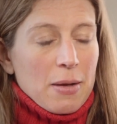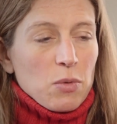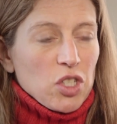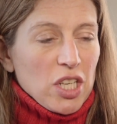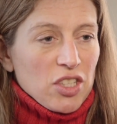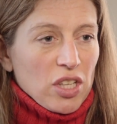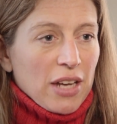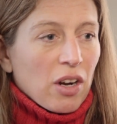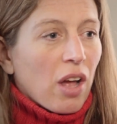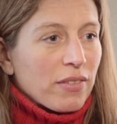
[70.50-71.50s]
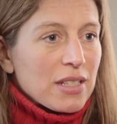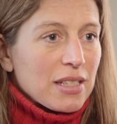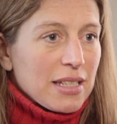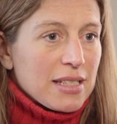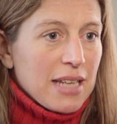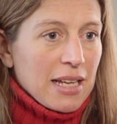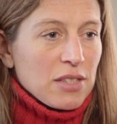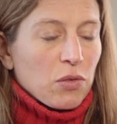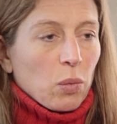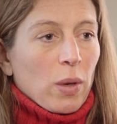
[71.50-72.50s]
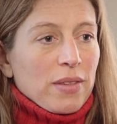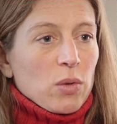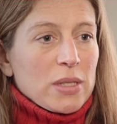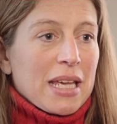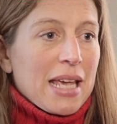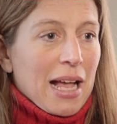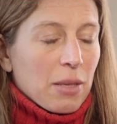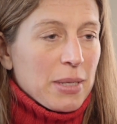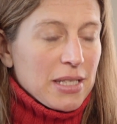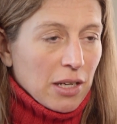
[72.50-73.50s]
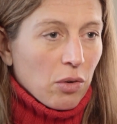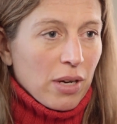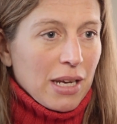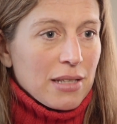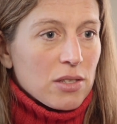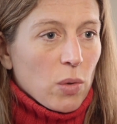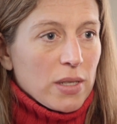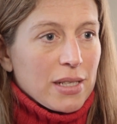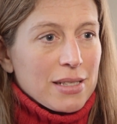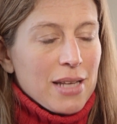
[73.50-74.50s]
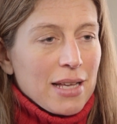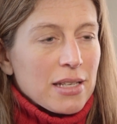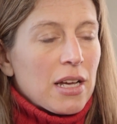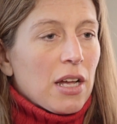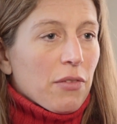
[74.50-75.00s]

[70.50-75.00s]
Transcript: Which each letter obviously stands for one of those key elements and ingredients to our success.